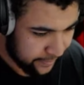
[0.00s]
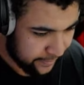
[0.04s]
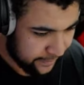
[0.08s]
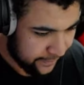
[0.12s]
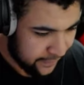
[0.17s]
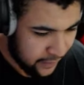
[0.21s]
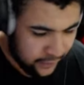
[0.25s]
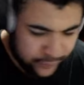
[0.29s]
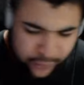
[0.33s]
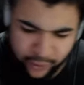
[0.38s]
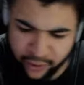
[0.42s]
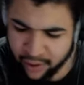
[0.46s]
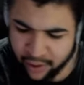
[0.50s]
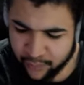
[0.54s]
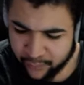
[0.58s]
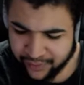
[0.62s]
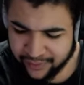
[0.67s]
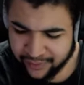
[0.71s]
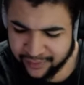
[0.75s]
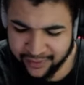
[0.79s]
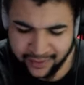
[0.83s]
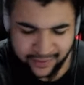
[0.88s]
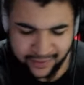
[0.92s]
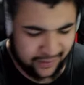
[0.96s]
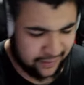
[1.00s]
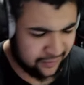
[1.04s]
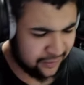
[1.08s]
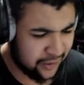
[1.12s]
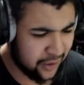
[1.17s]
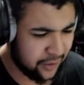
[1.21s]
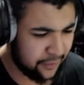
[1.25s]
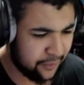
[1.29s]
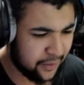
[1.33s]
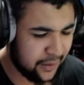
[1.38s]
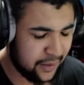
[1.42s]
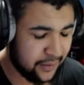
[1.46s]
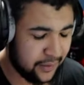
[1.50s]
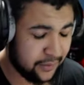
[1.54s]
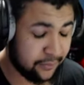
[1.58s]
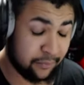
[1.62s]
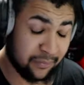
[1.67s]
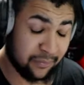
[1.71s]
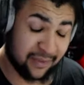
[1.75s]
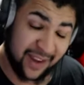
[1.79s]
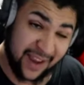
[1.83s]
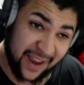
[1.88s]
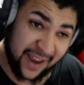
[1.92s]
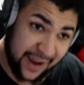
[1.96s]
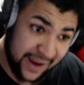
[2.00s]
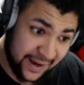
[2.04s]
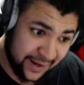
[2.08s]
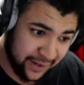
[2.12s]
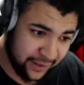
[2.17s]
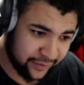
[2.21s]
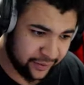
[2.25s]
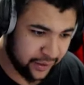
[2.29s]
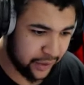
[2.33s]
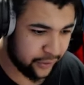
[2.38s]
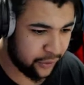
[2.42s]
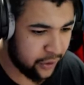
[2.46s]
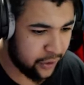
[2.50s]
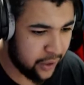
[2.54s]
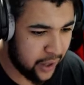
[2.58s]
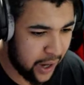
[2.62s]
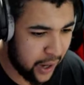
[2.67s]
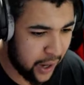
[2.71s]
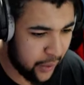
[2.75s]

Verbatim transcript: I don't know how easy it is going to... Uh, English. I don't know how